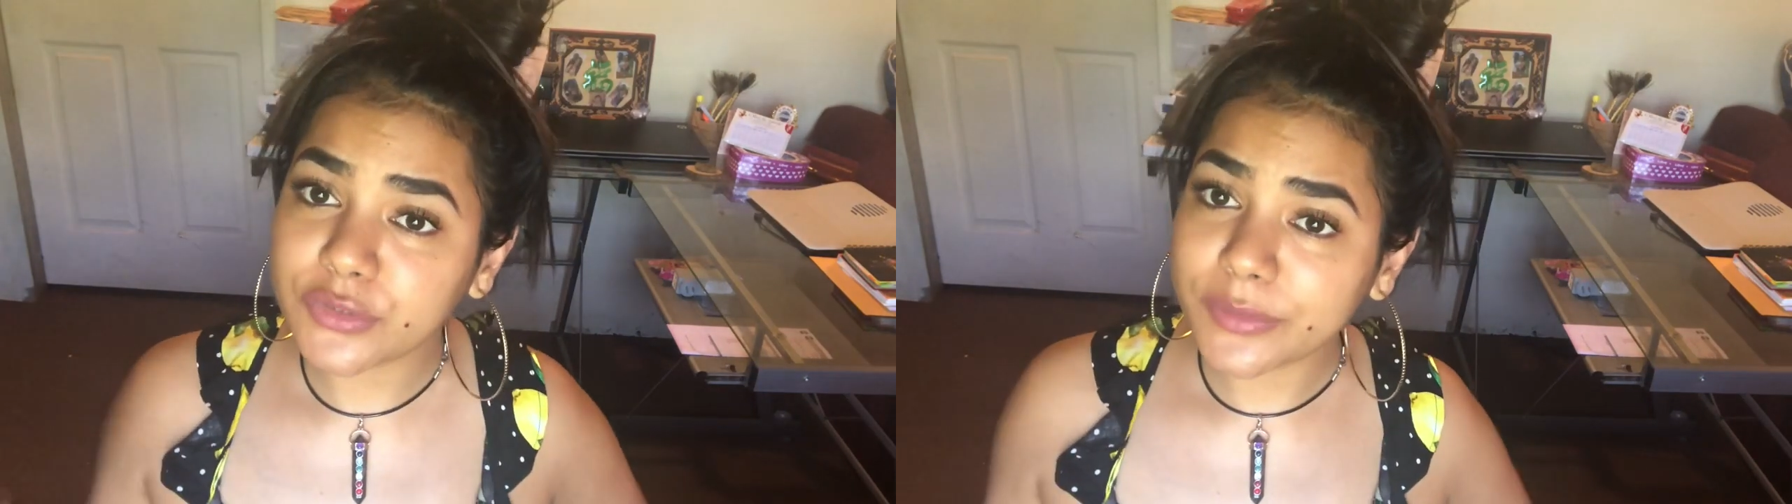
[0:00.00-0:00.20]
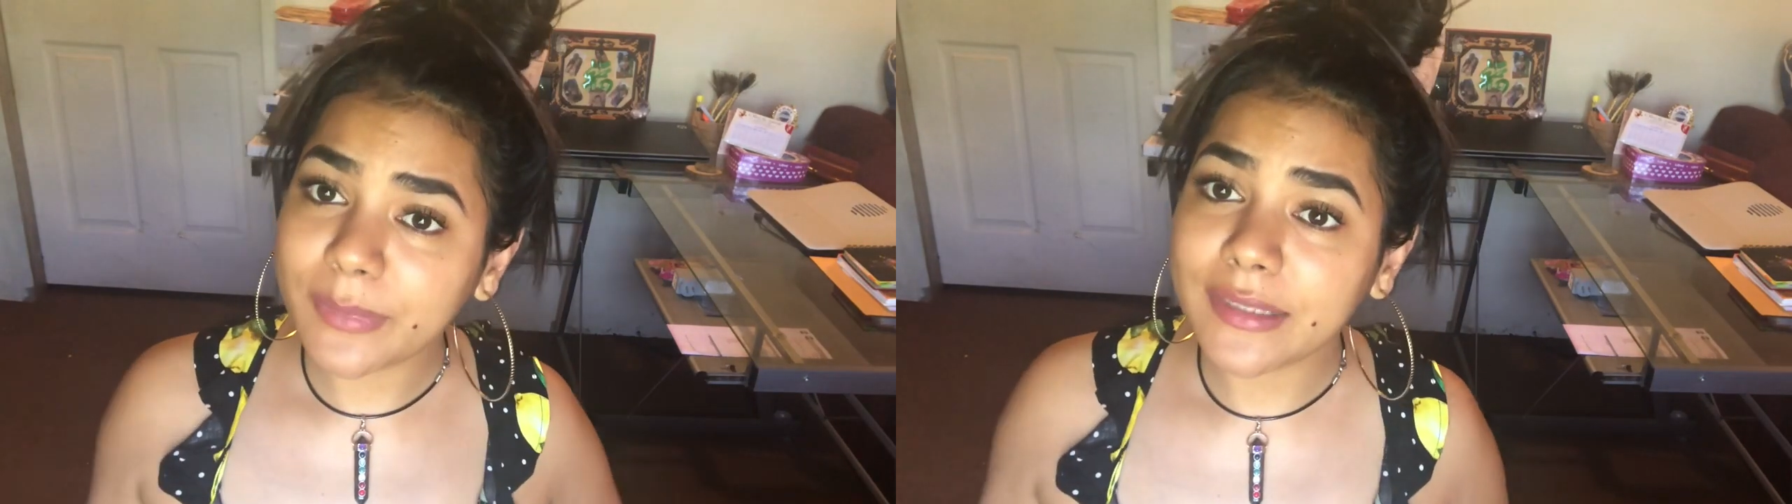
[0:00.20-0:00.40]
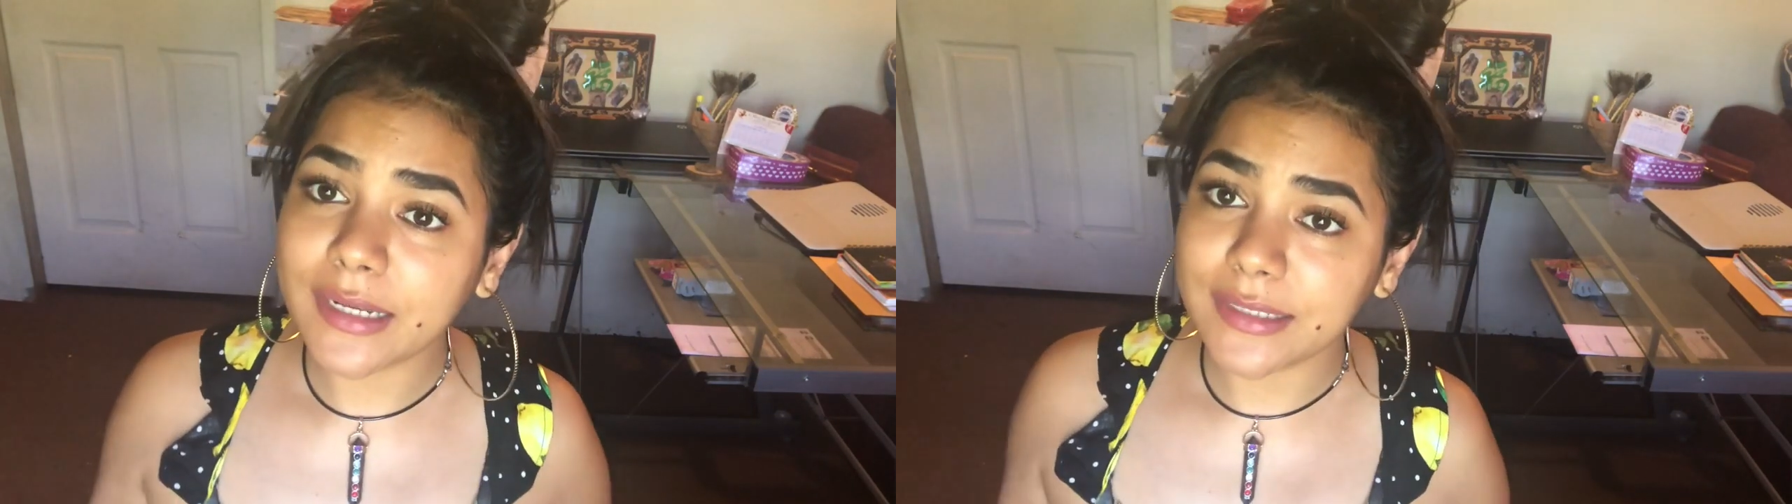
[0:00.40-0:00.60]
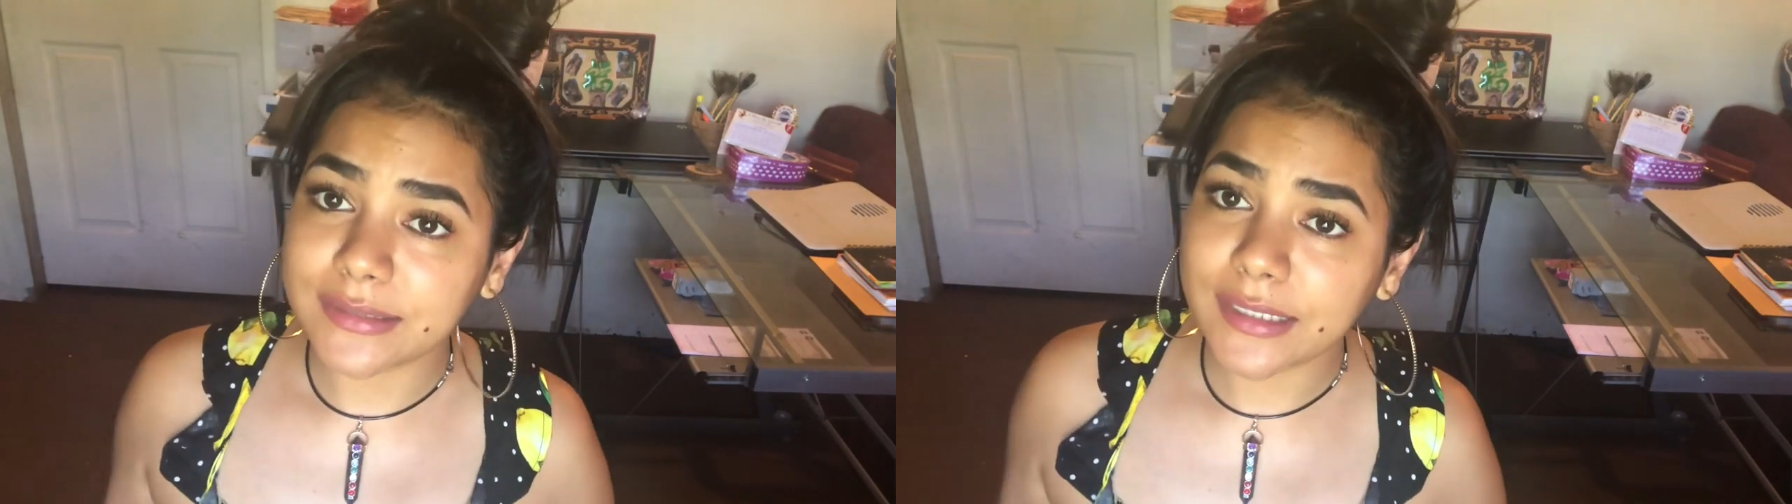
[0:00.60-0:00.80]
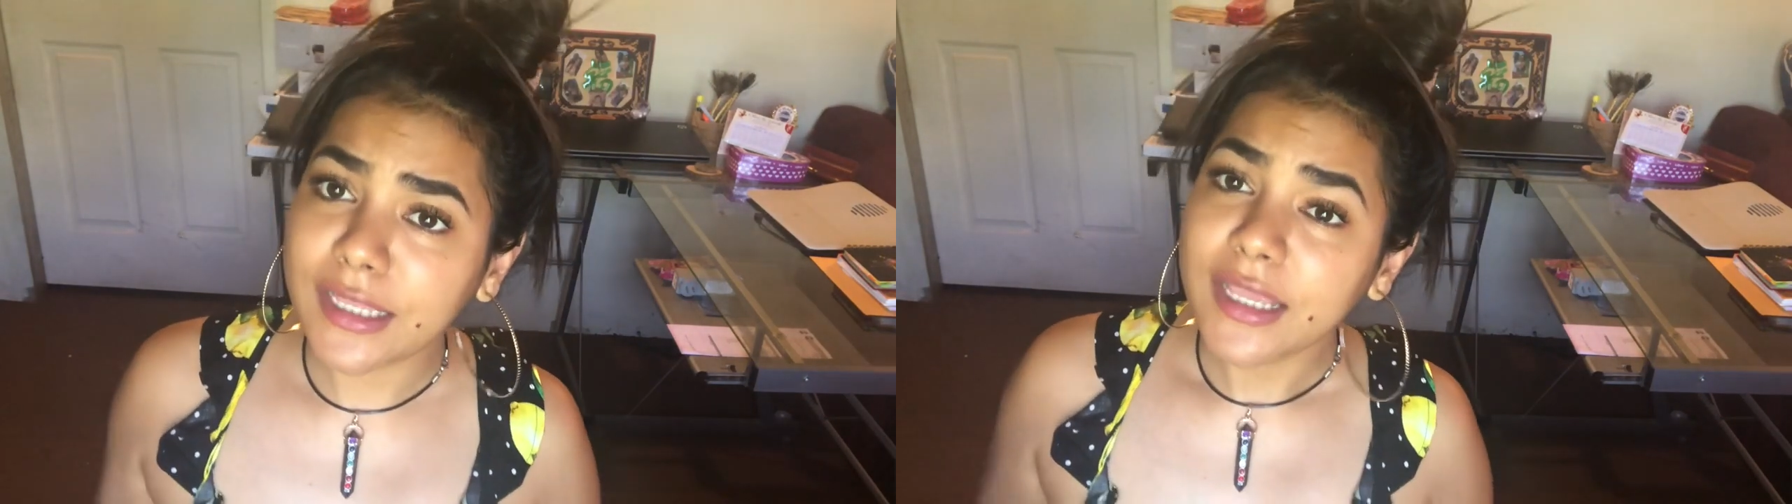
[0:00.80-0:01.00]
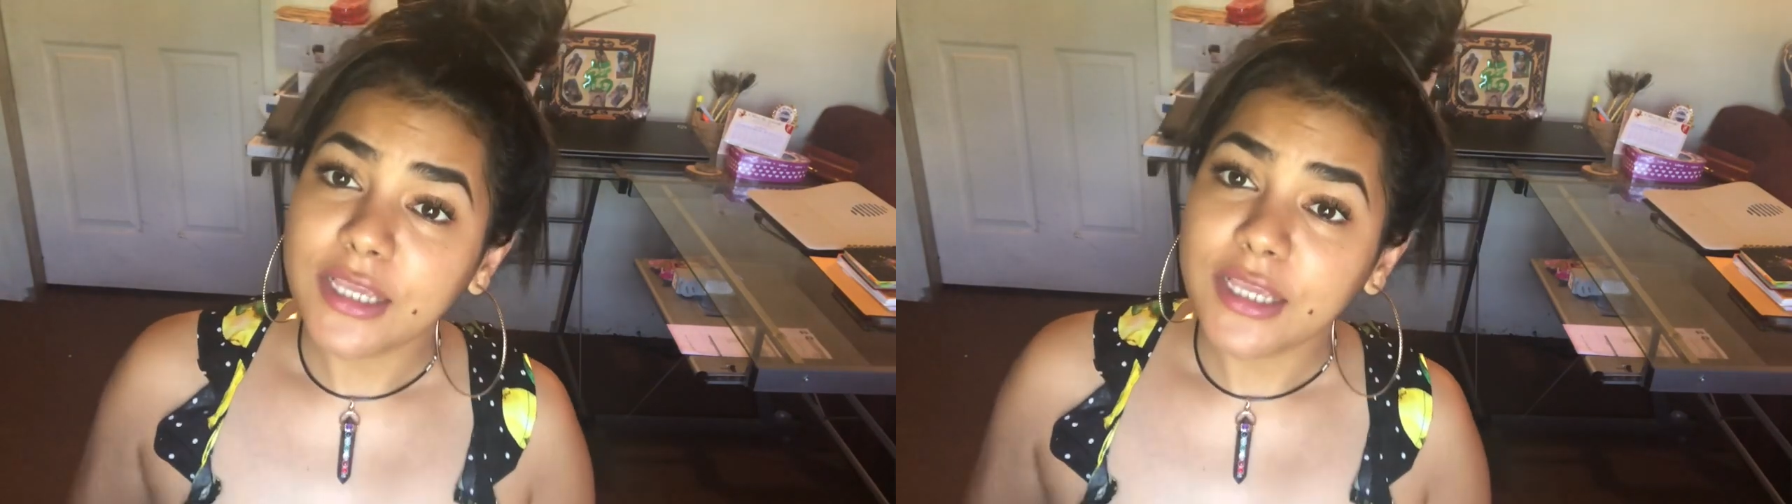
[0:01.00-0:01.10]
treatment that I did,